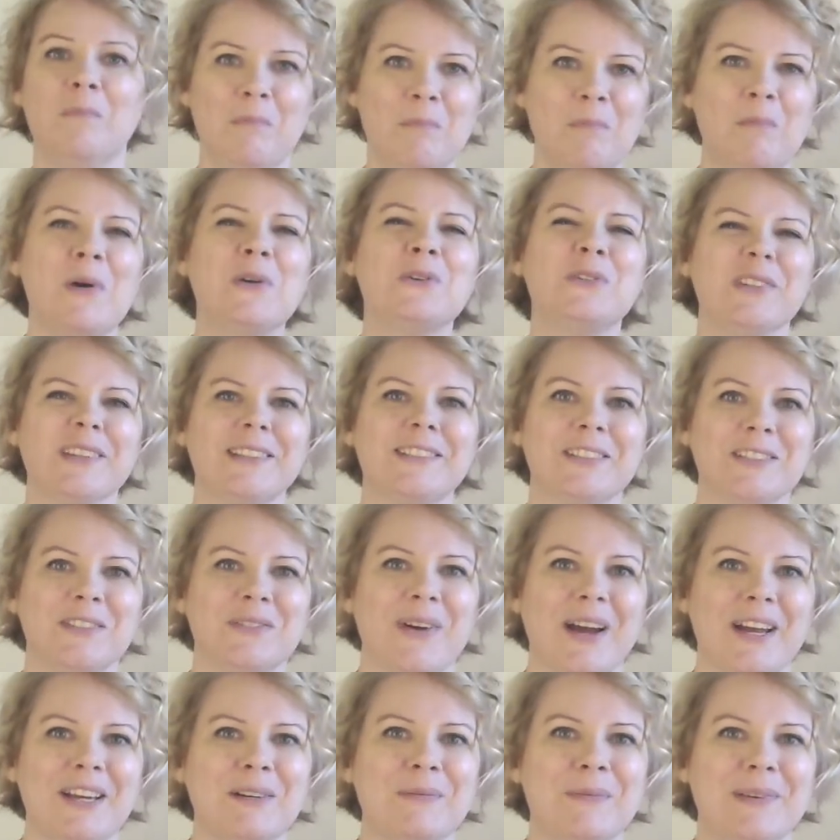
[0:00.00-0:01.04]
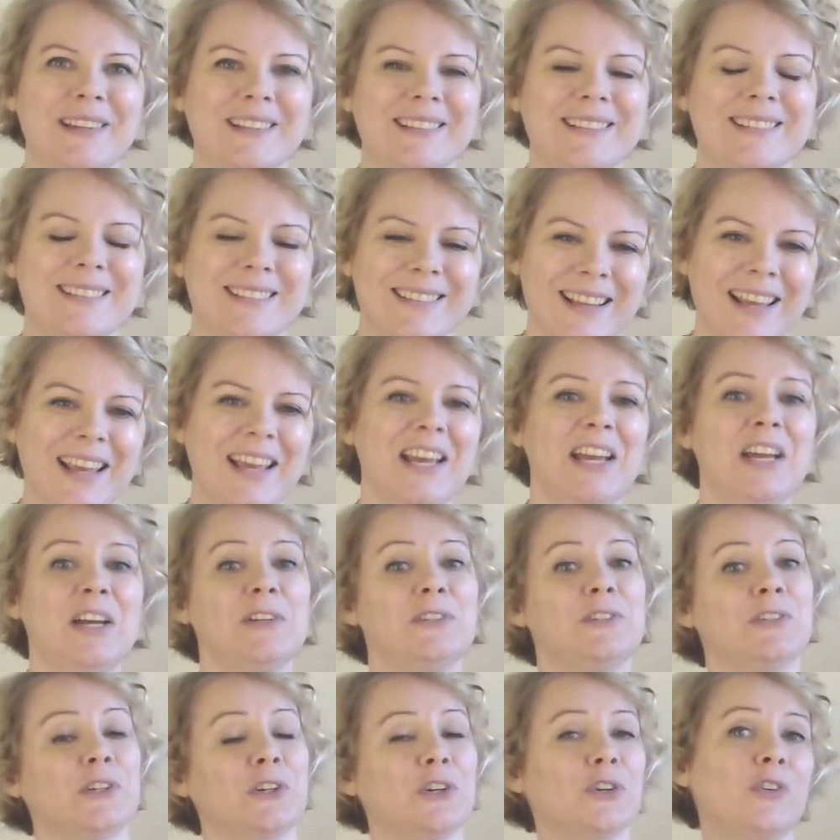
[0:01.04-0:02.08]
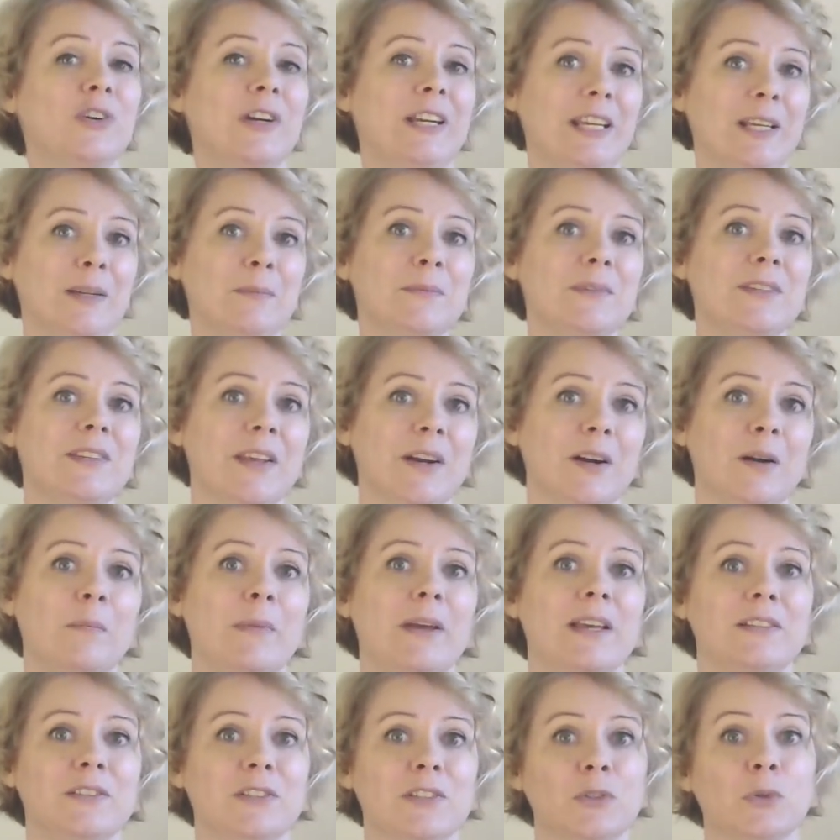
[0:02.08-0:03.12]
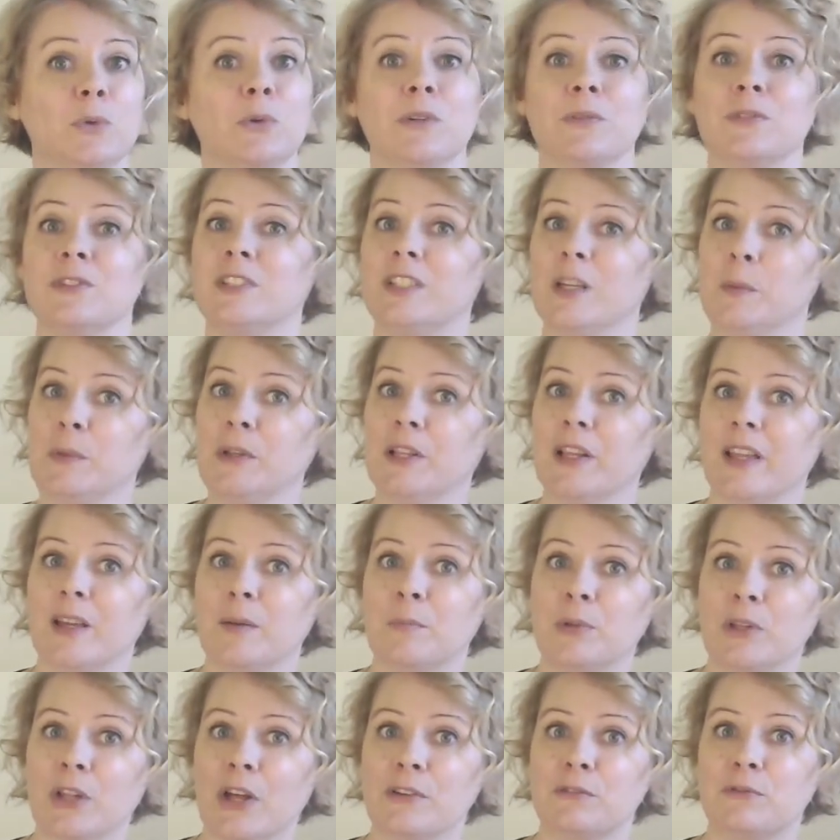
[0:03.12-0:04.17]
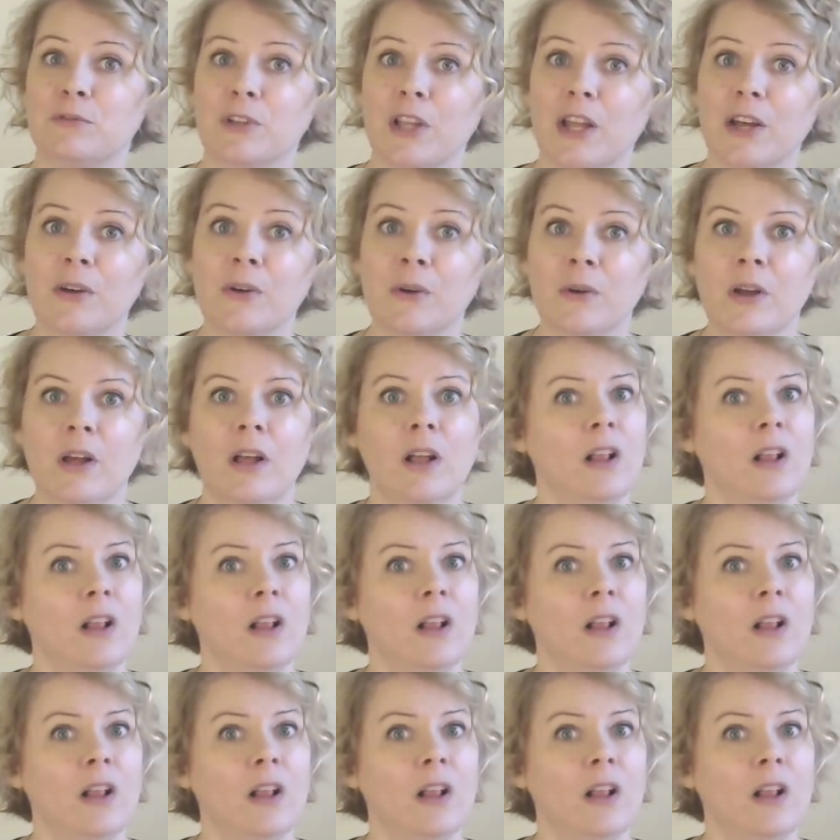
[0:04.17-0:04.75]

mostly just vitamins, to creams that are meant to sort of stimulate blood flow.